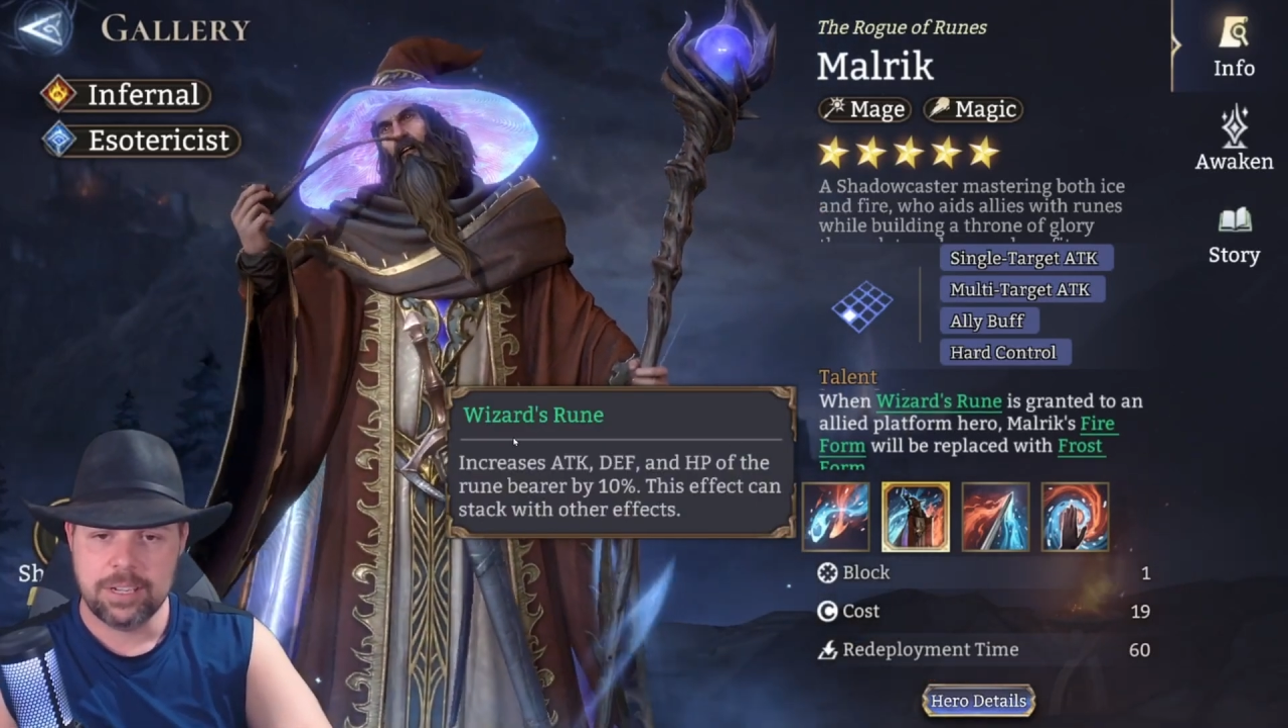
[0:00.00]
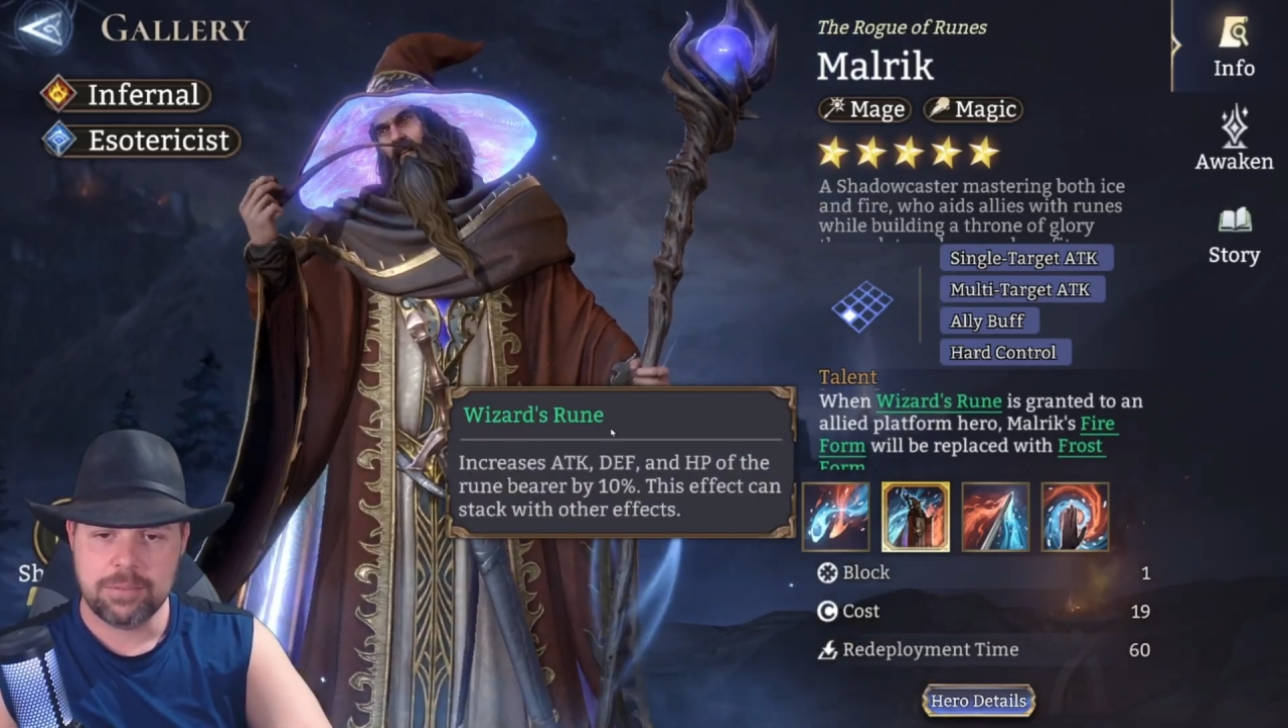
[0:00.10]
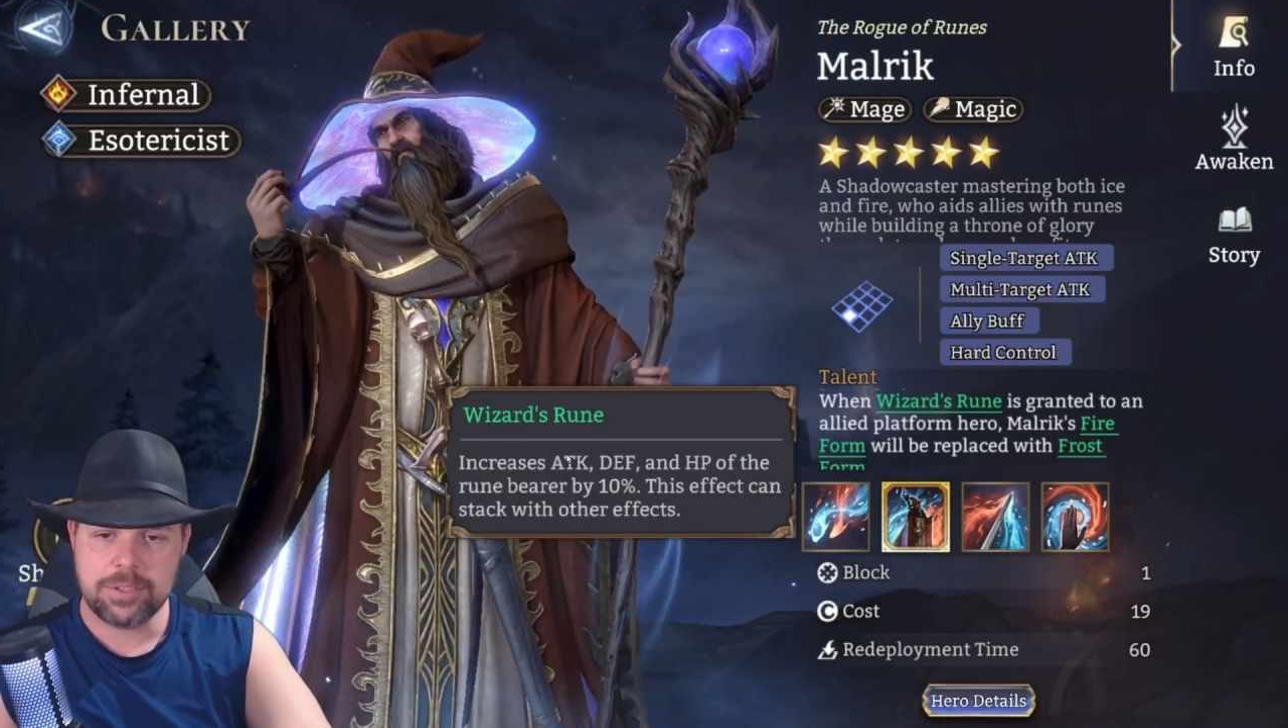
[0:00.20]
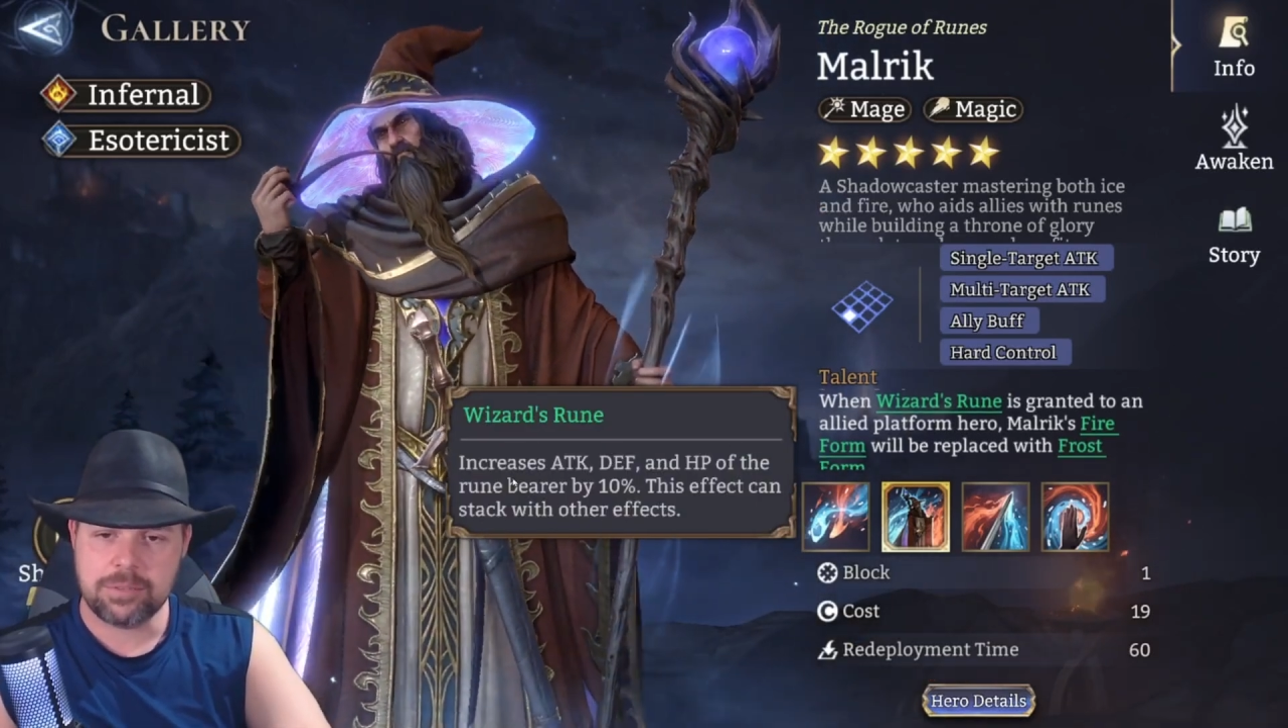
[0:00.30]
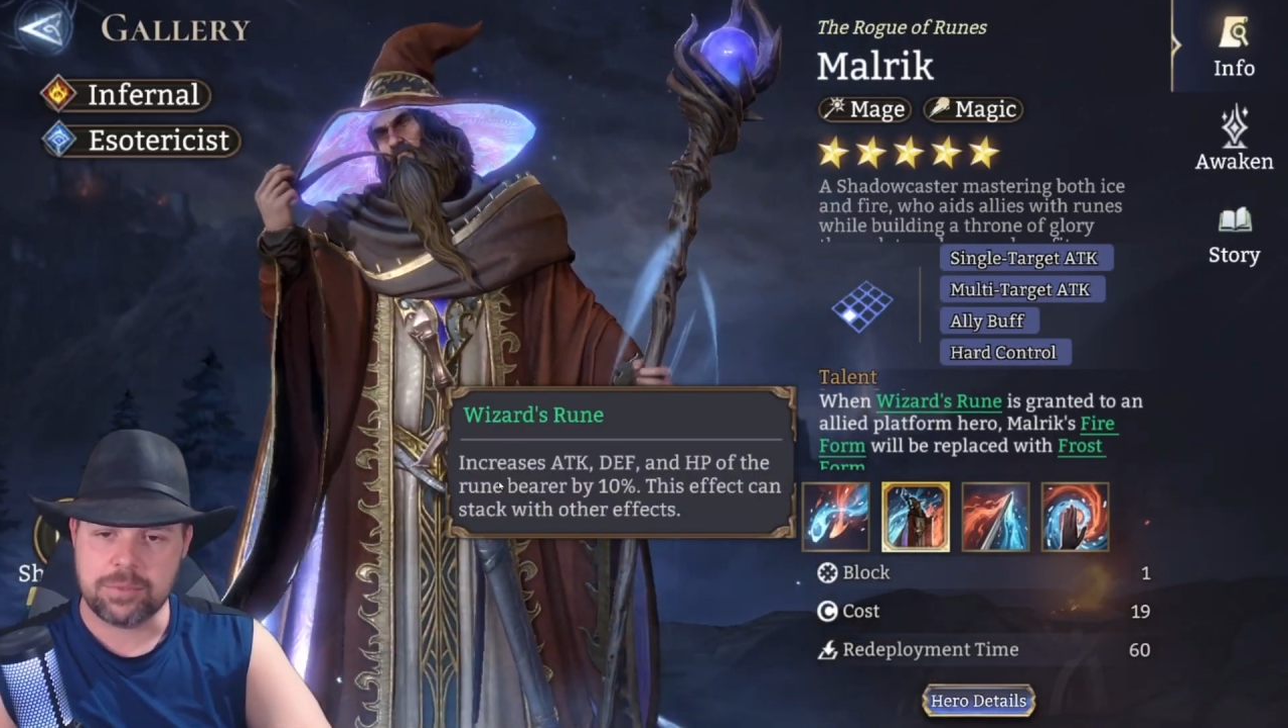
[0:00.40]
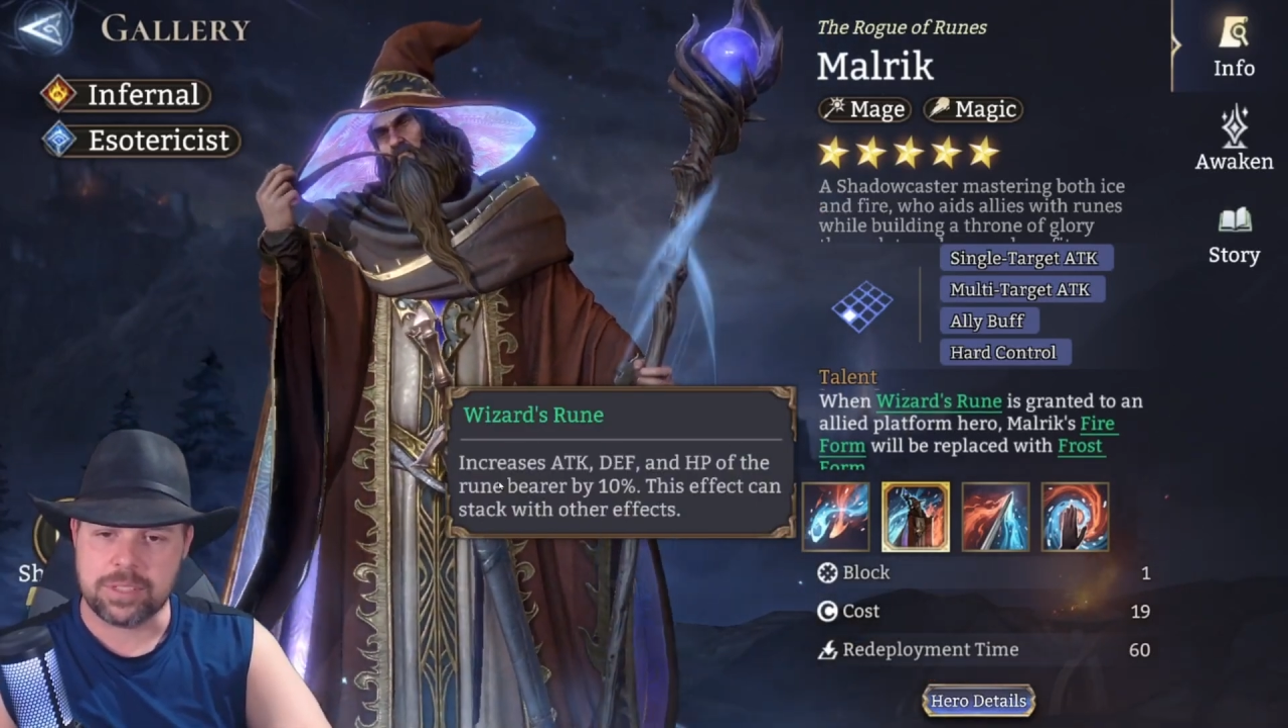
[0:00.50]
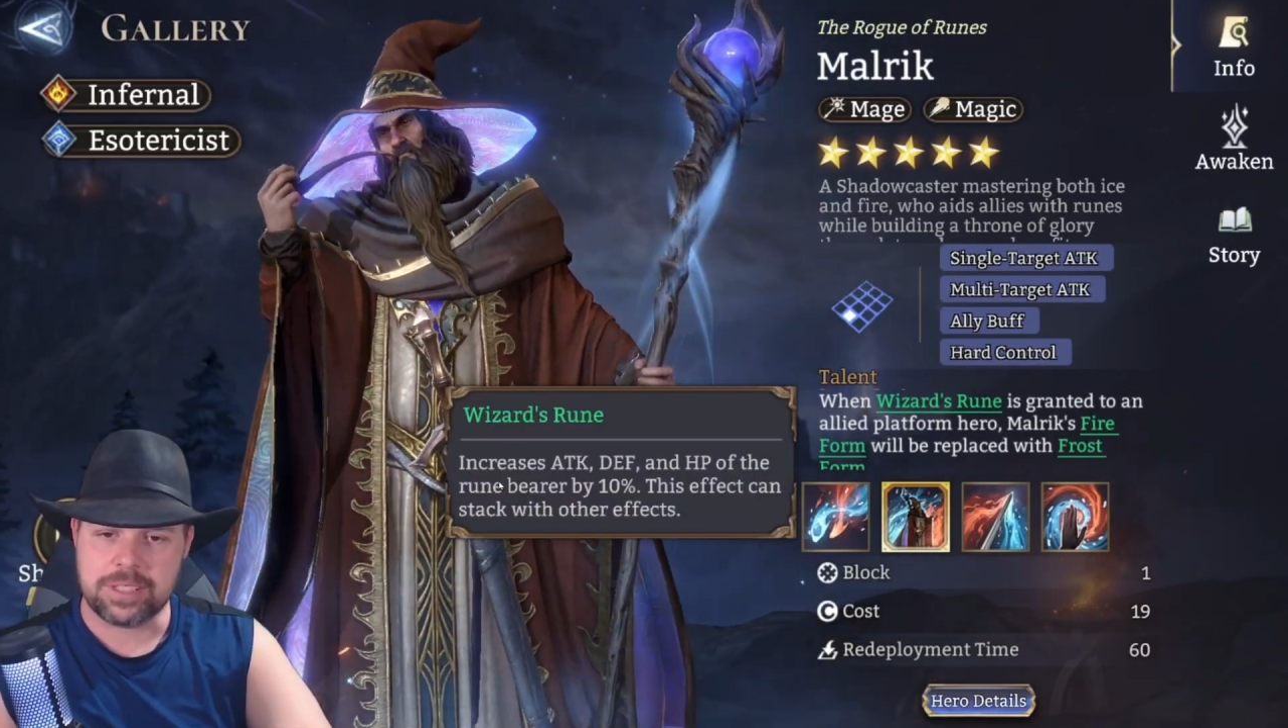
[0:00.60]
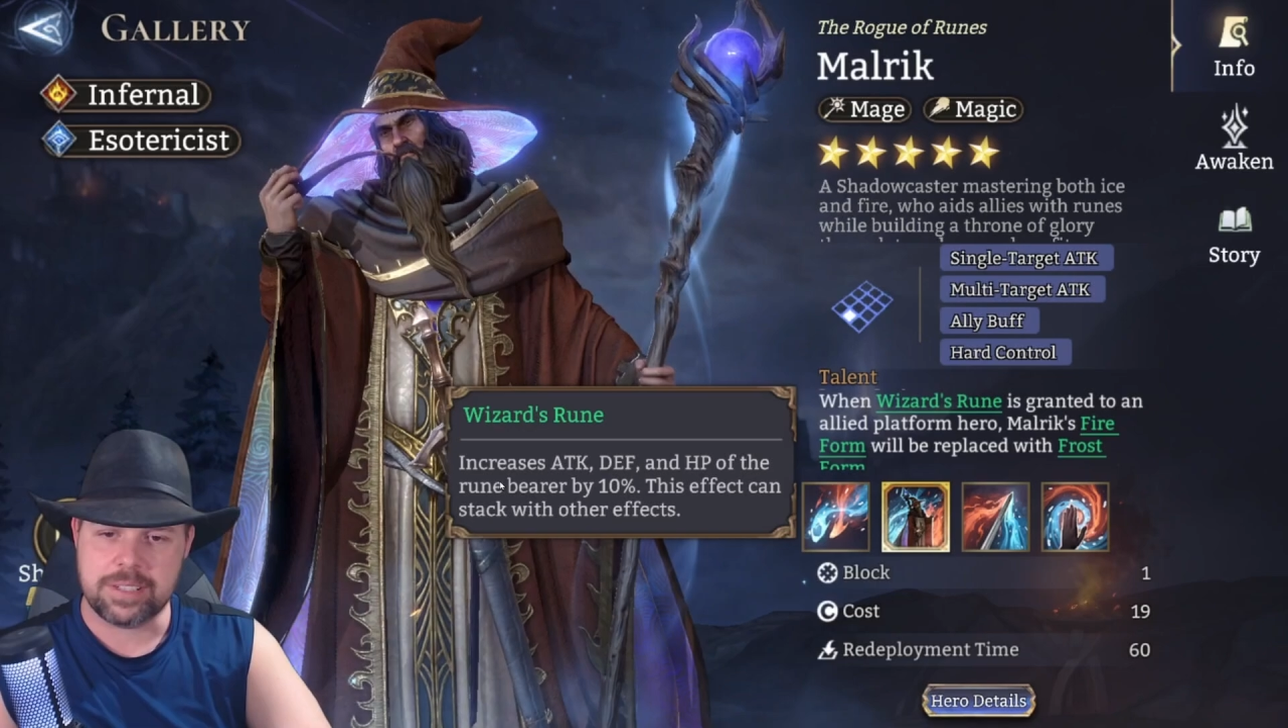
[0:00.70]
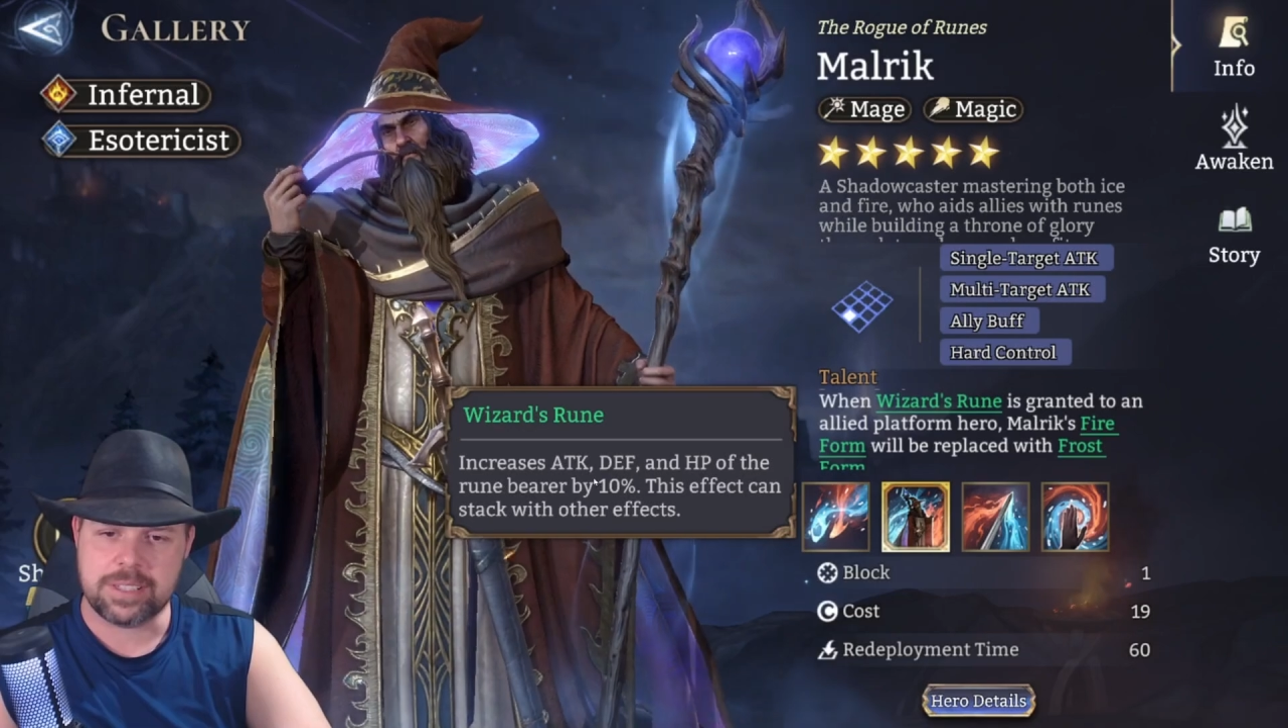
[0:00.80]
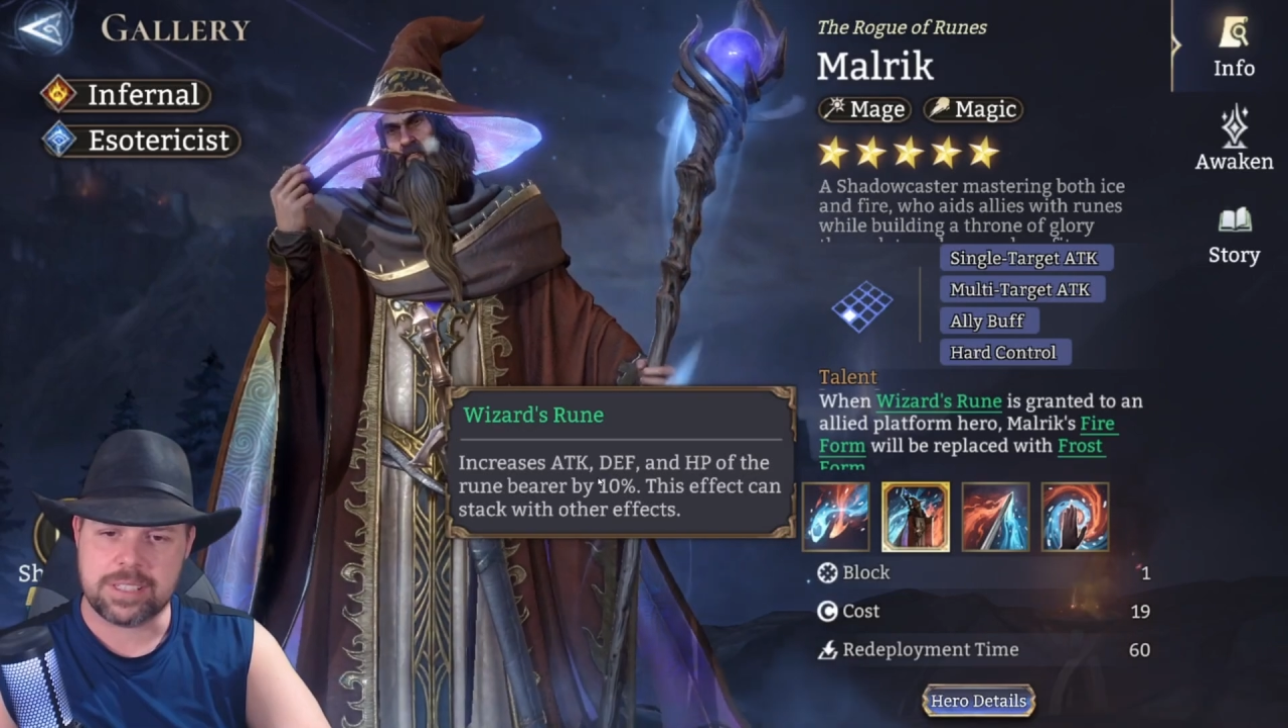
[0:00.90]
Wizard's Rune
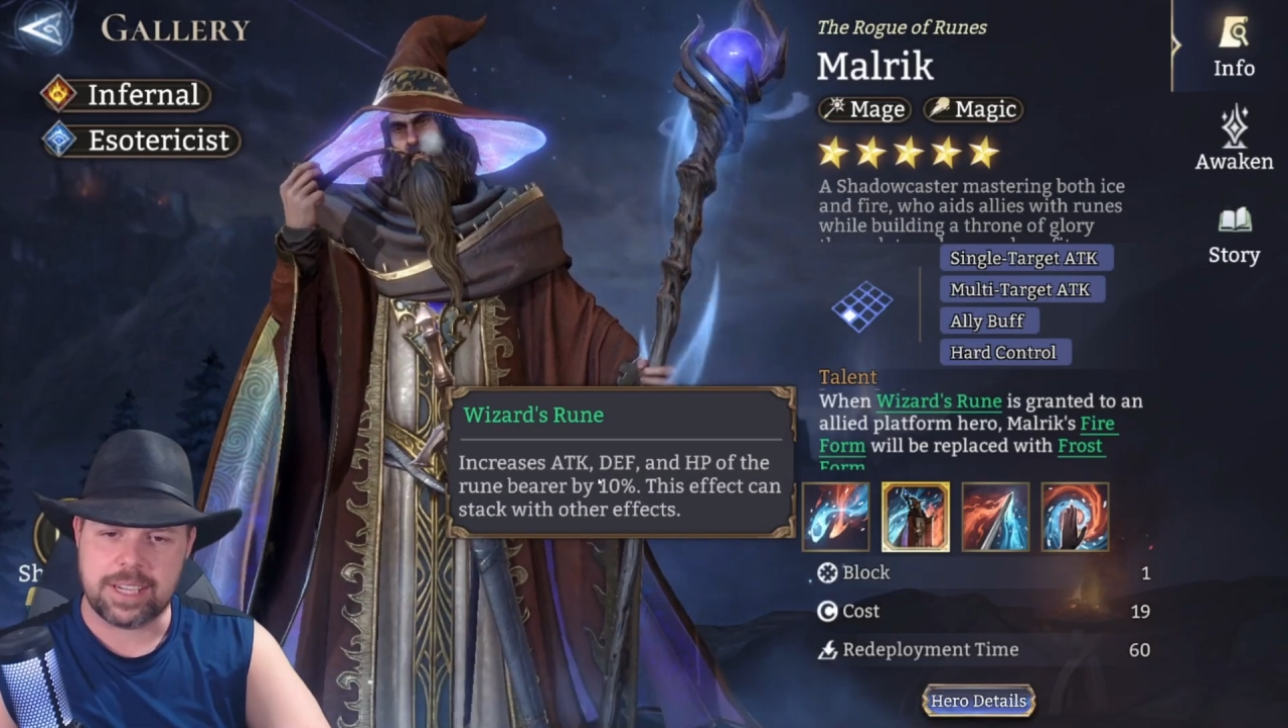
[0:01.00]
increases